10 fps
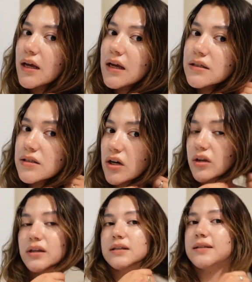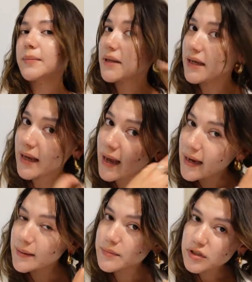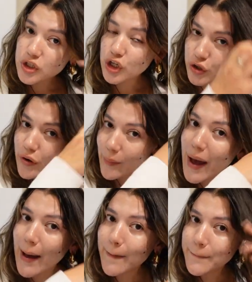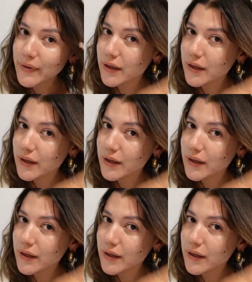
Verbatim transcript: Because girl, you need to stop playing games. You need to grow up.